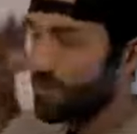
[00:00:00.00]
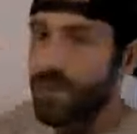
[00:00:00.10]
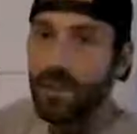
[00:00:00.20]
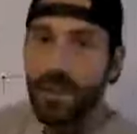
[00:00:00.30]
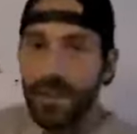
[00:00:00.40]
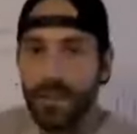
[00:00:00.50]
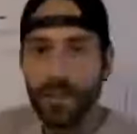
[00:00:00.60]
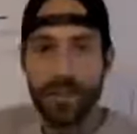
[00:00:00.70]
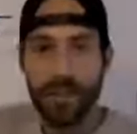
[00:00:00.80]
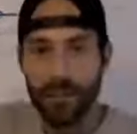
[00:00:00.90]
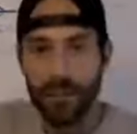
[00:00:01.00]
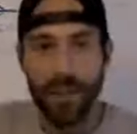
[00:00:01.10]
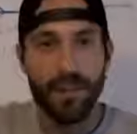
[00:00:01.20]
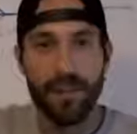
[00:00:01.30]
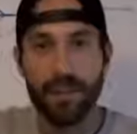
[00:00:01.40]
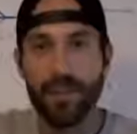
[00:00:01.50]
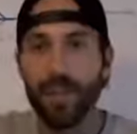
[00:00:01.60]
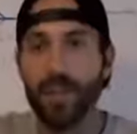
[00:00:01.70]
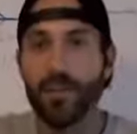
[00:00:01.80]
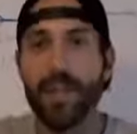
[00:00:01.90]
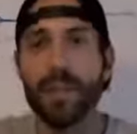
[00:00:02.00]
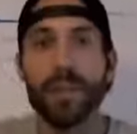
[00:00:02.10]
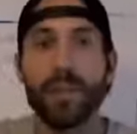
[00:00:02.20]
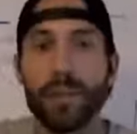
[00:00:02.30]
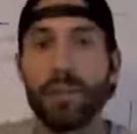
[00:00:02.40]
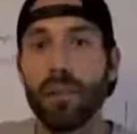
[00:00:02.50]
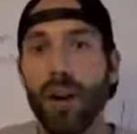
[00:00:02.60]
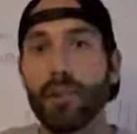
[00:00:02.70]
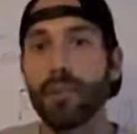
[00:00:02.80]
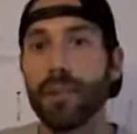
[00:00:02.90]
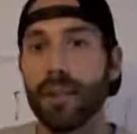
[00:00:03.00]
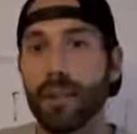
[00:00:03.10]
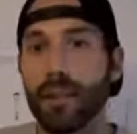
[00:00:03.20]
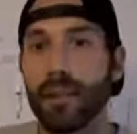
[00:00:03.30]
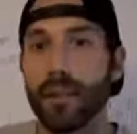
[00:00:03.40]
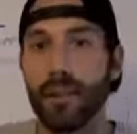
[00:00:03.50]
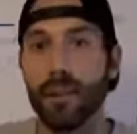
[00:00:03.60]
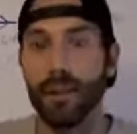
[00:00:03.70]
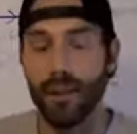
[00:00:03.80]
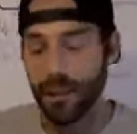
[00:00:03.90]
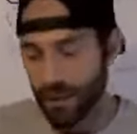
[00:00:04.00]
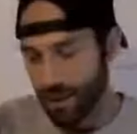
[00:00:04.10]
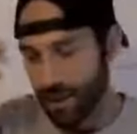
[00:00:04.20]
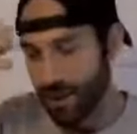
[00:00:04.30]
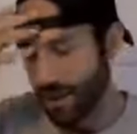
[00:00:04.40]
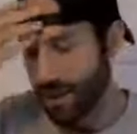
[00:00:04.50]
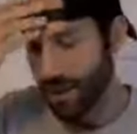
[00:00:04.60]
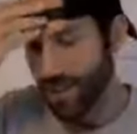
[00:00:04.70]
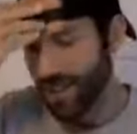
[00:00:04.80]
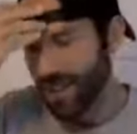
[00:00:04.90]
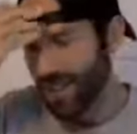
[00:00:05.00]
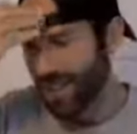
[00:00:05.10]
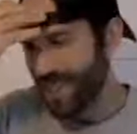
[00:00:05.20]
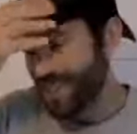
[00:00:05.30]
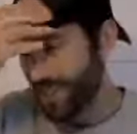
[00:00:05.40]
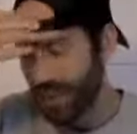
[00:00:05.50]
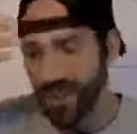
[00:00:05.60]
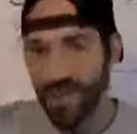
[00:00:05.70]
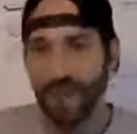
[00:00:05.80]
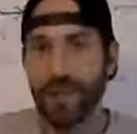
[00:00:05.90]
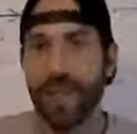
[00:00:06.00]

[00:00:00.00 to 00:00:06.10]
to visualize this, because we never do problems like this, And in my engineering